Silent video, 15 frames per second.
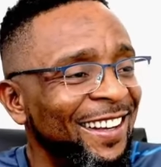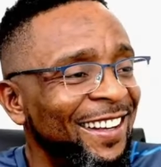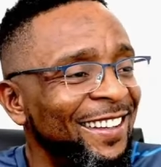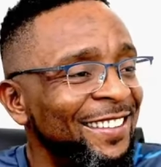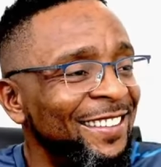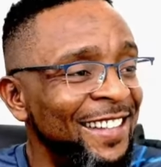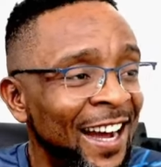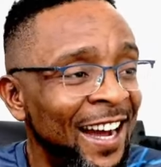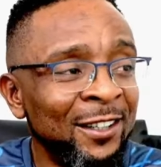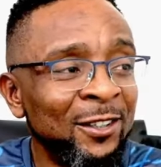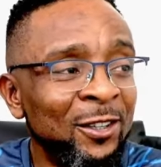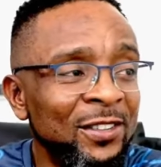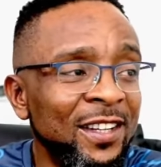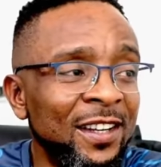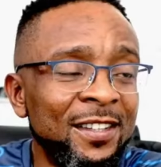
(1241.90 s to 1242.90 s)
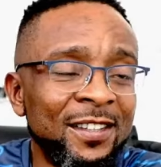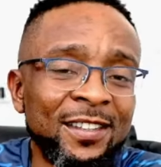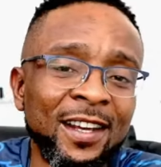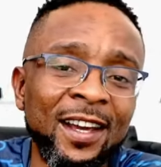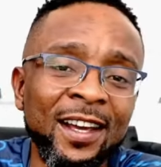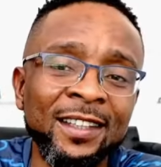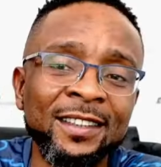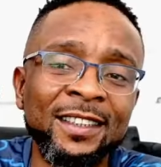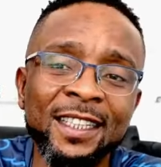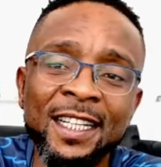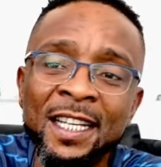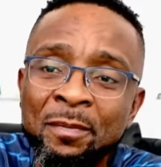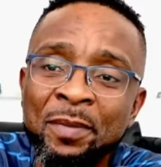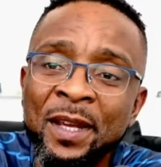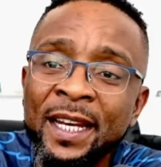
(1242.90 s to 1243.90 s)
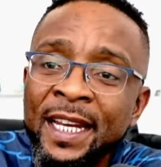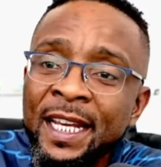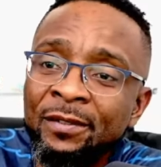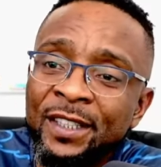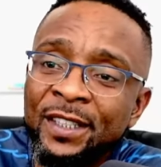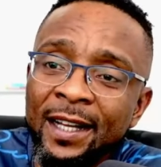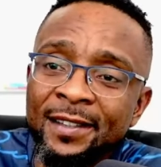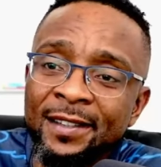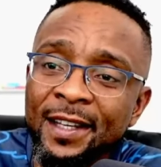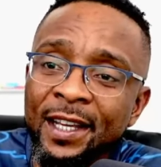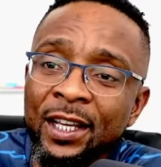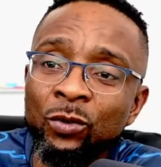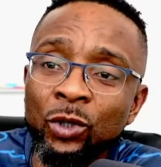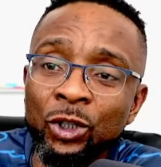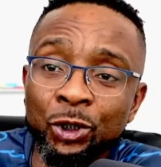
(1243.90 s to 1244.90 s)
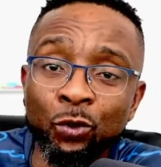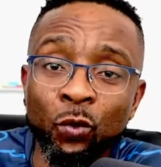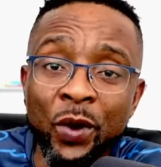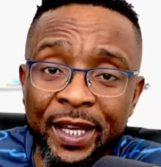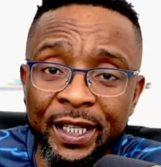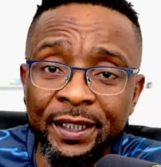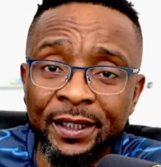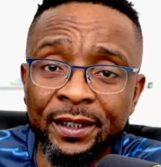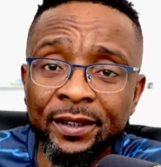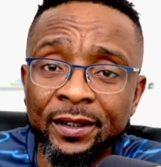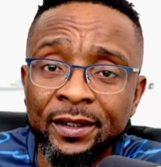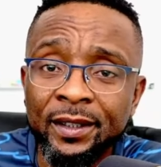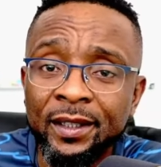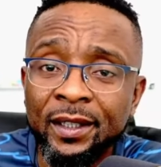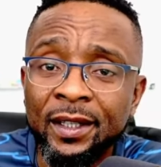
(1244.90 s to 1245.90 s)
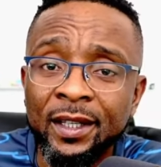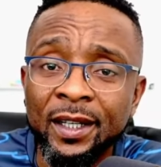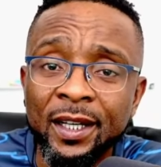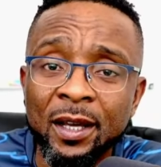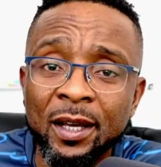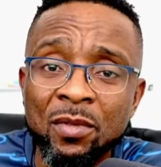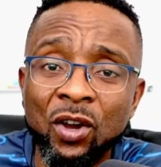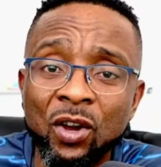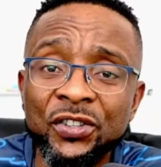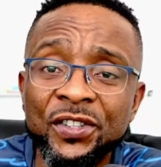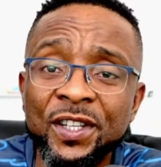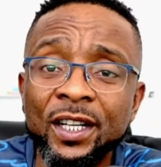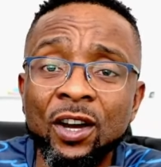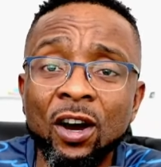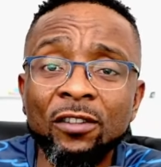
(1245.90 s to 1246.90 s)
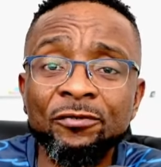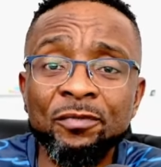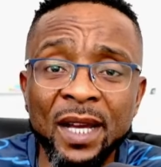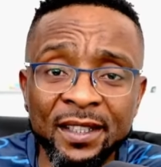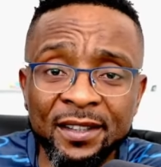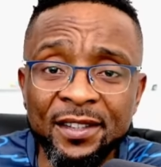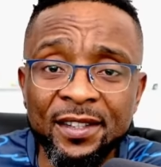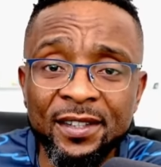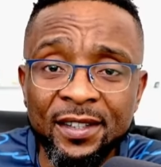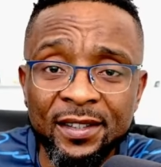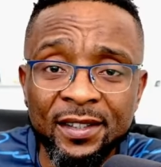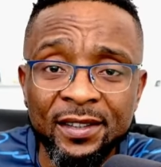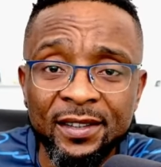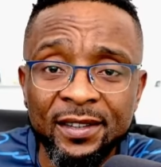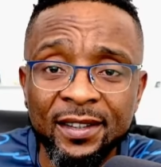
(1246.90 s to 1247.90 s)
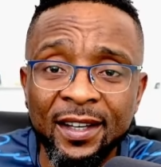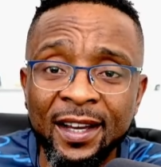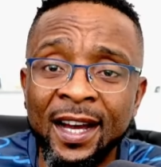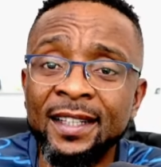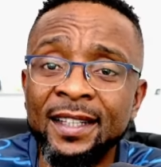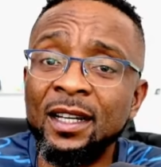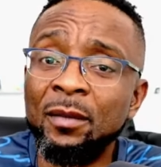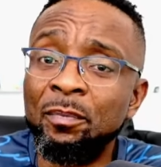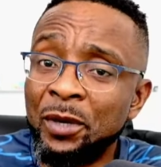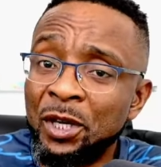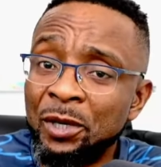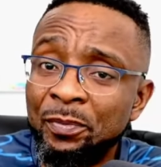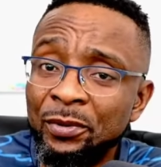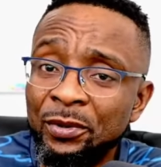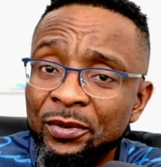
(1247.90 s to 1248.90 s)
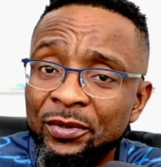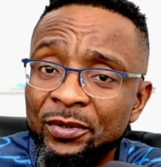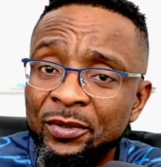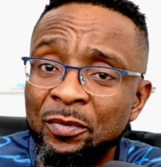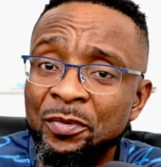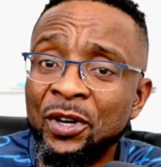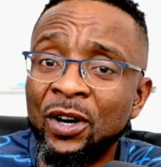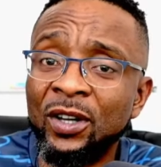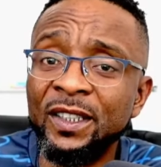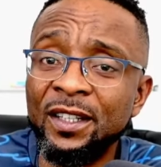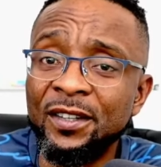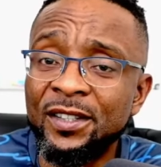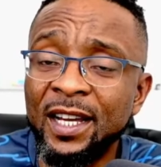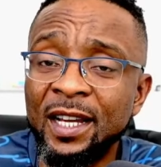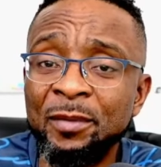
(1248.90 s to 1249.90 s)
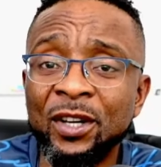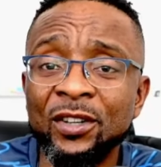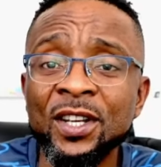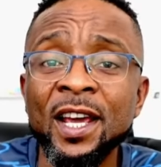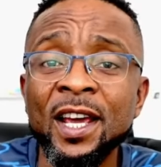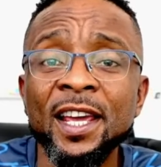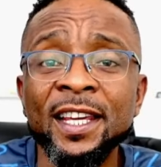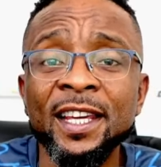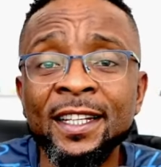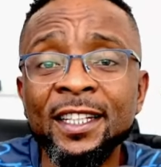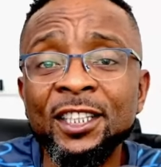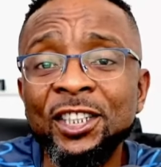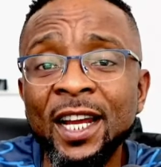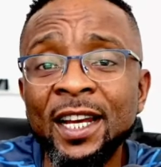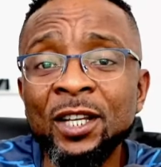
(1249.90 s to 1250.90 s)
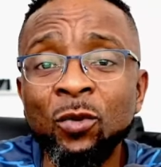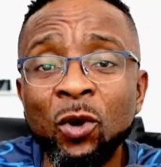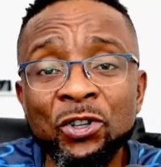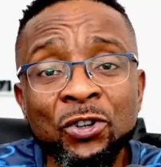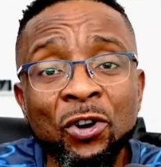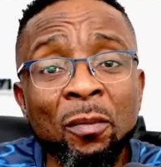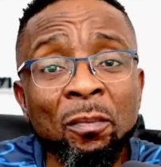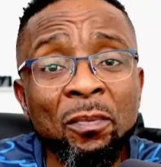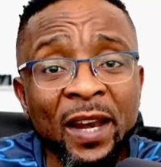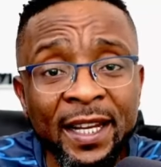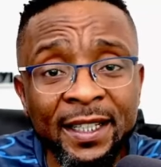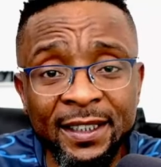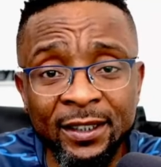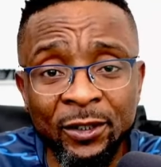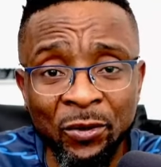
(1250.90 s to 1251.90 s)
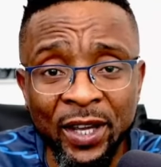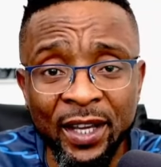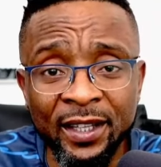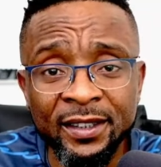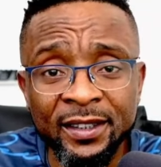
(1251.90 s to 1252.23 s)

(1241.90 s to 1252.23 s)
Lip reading: Dangote said he believed that he would win because the government and the people would be on his side. Because initially he was complaining, okay?